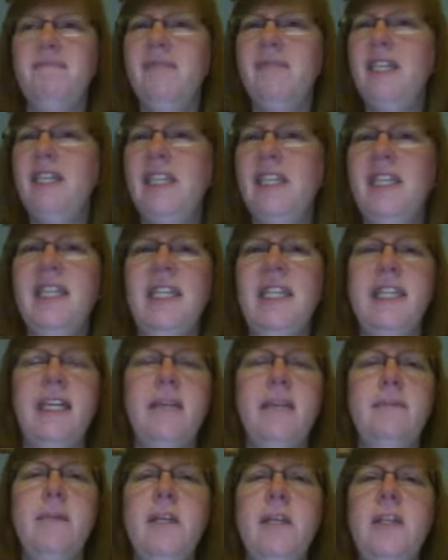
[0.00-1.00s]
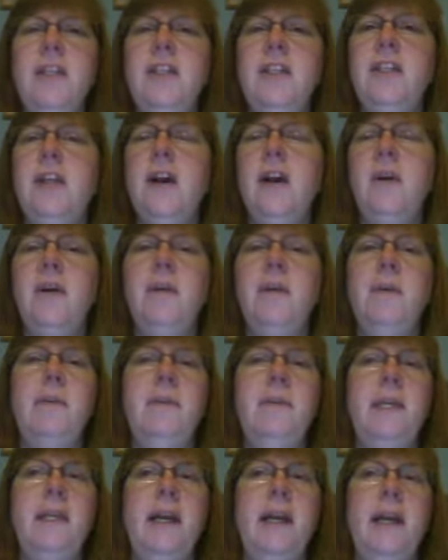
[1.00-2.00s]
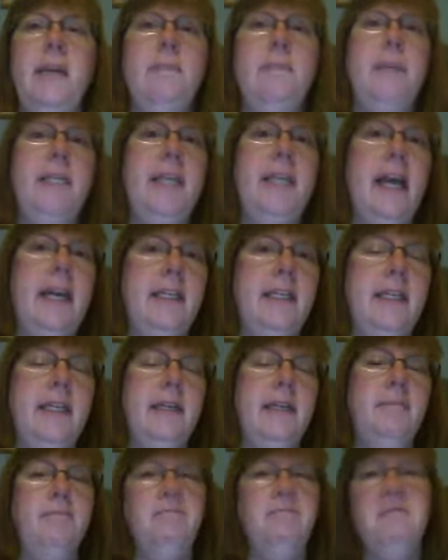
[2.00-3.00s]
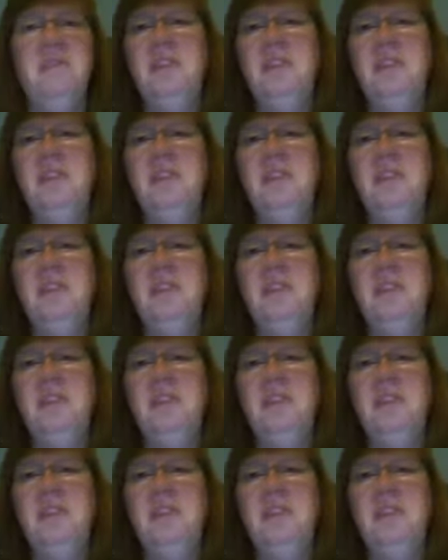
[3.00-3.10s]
It's easy. So it would be like potassium,